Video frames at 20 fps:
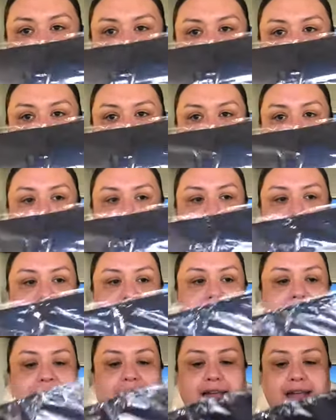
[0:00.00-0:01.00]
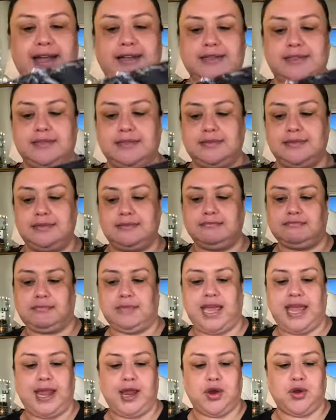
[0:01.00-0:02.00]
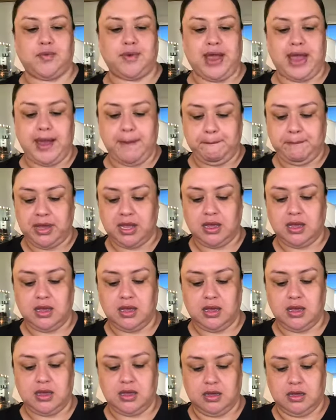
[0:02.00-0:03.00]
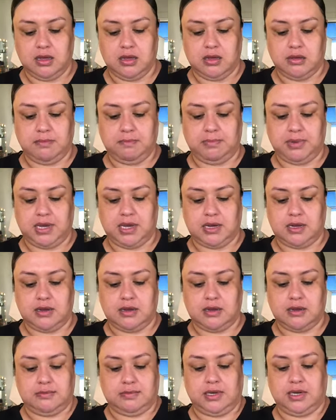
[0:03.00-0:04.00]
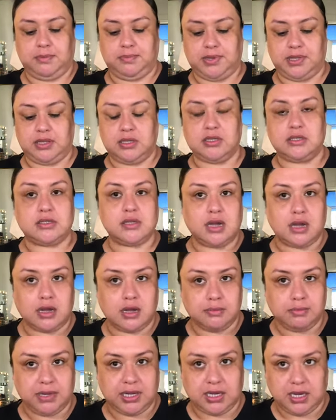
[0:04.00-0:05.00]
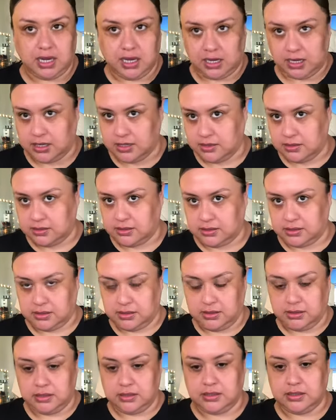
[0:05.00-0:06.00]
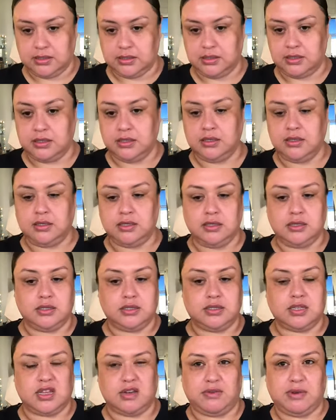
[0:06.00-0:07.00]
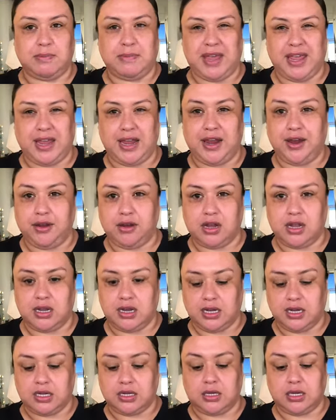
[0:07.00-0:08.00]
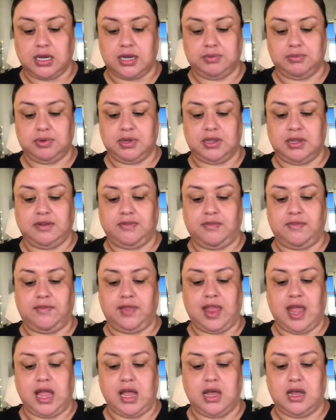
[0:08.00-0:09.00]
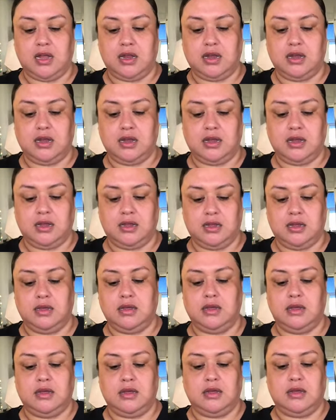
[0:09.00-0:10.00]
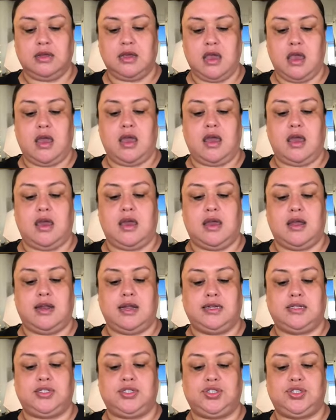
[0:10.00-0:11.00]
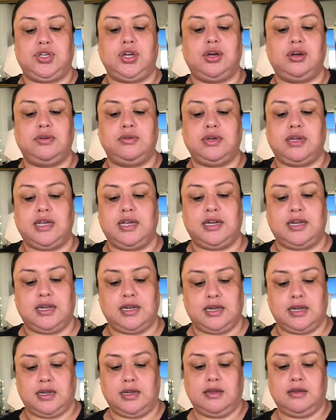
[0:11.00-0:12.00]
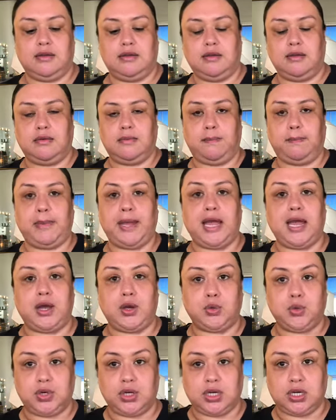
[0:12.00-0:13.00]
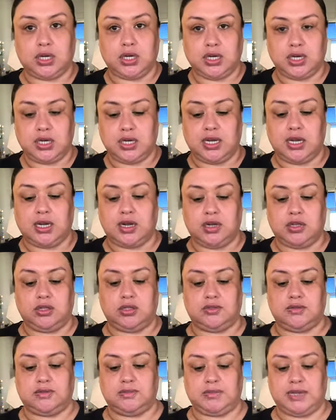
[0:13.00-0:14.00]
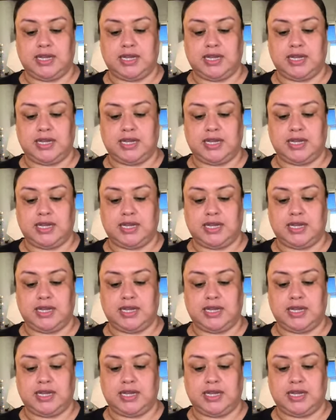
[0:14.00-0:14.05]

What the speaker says: it's like a satin hair wrap, but I'm gonna put this on because so that way my hair can like lay really flat and I don't get any powder like all over my.